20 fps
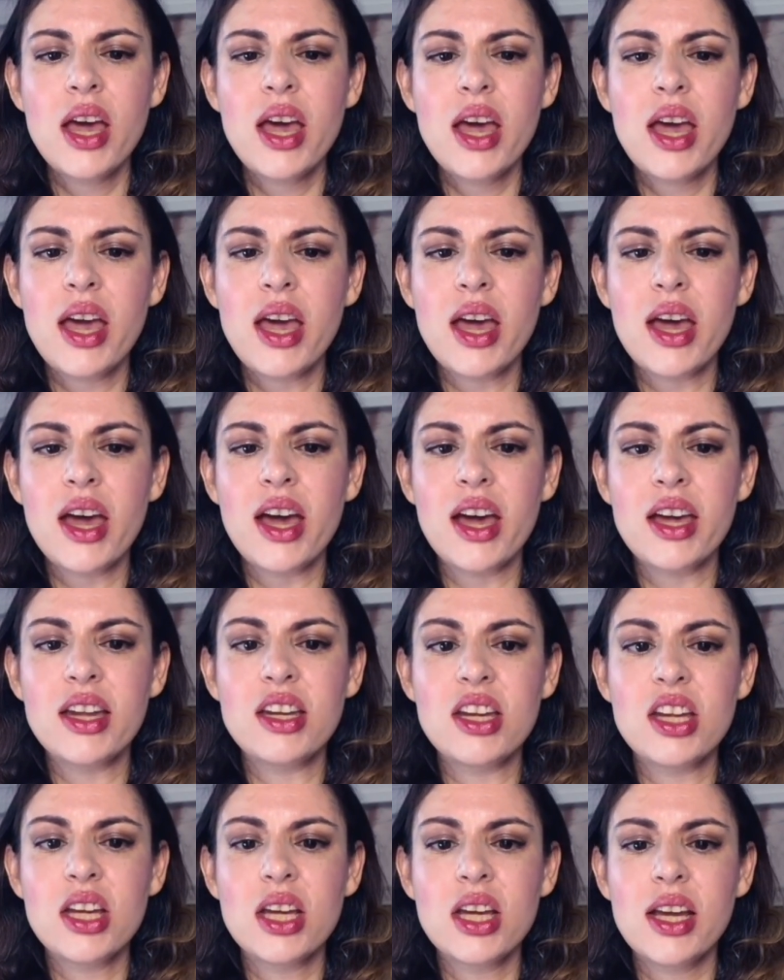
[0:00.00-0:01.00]
and
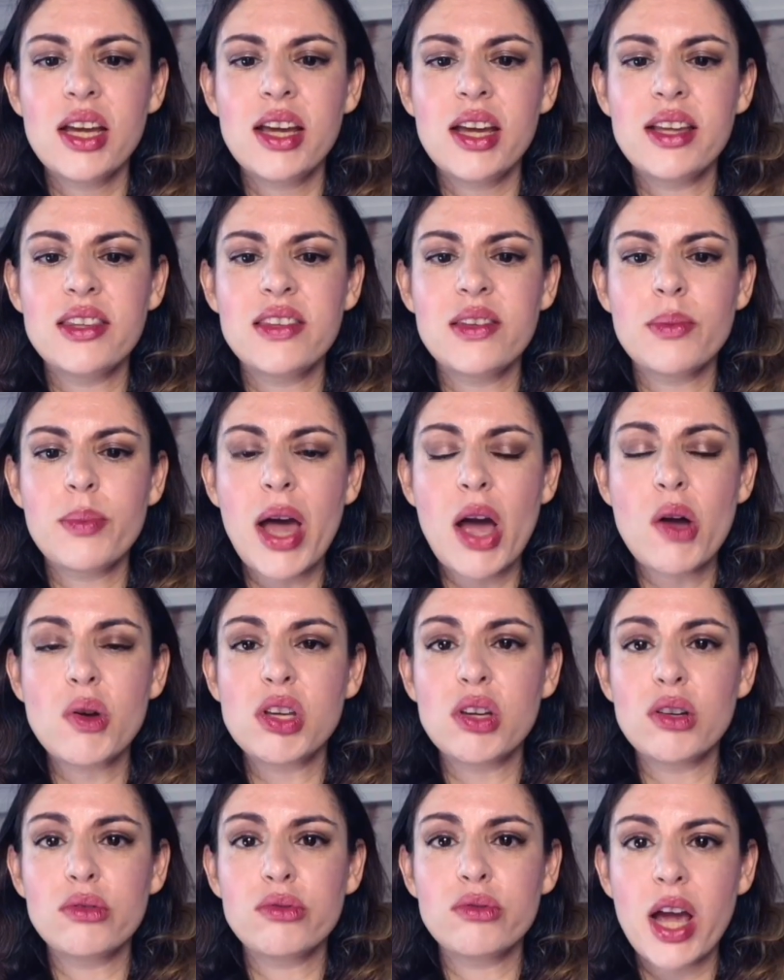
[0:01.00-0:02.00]
it's about
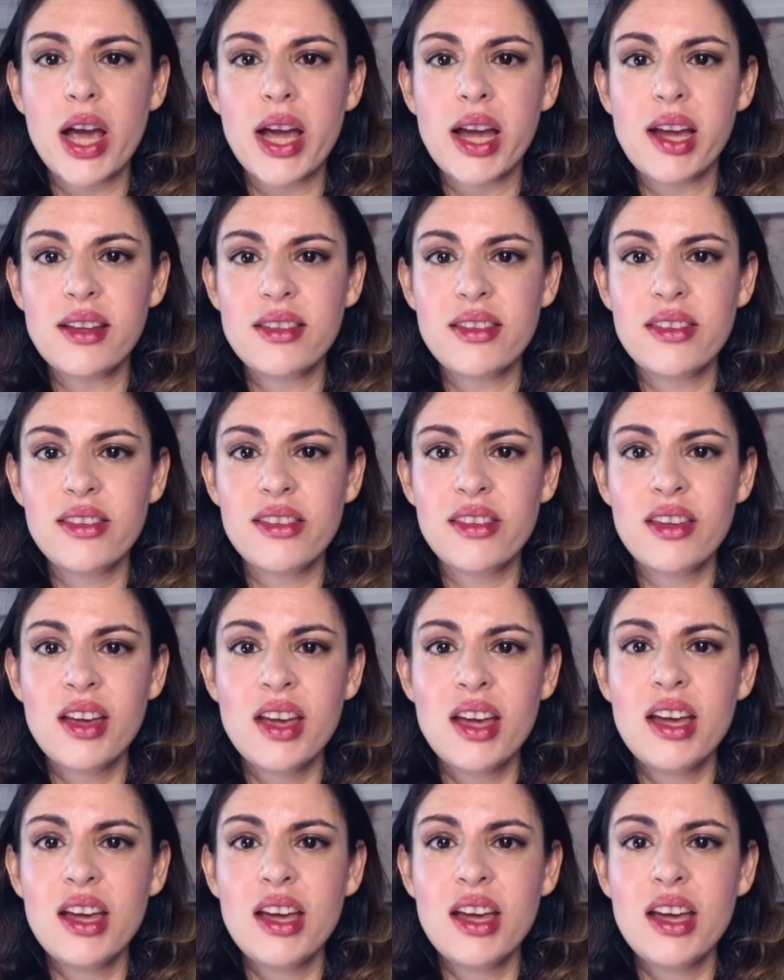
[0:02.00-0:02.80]
your rights.